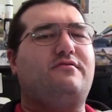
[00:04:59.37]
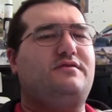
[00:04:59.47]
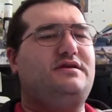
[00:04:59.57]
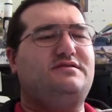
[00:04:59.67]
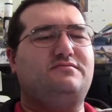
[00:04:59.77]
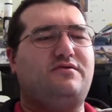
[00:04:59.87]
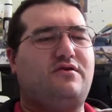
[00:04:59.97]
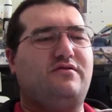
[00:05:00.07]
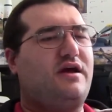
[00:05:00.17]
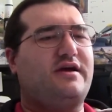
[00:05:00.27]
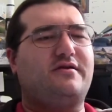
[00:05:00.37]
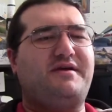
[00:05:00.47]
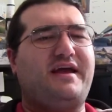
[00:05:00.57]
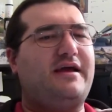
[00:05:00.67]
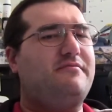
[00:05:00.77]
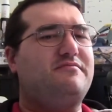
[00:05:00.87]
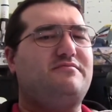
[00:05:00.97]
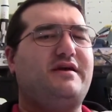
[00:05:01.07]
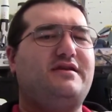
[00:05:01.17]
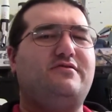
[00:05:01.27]
These are not going to be aimed
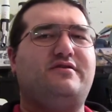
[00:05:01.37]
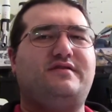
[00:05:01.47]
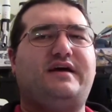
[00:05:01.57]
at doing